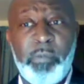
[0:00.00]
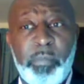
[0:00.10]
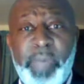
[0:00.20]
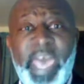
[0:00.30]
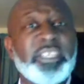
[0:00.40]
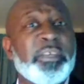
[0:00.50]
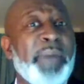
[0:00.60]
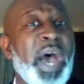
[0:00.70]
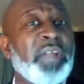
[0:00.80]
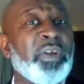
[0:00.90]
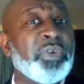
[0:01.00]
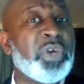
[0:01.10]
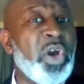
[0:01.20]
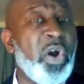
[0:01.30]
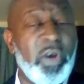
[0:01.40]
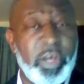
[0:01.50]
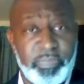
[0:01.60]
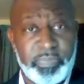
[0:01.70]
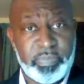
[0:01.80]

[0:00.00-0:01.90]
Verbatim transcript: basketball on the court.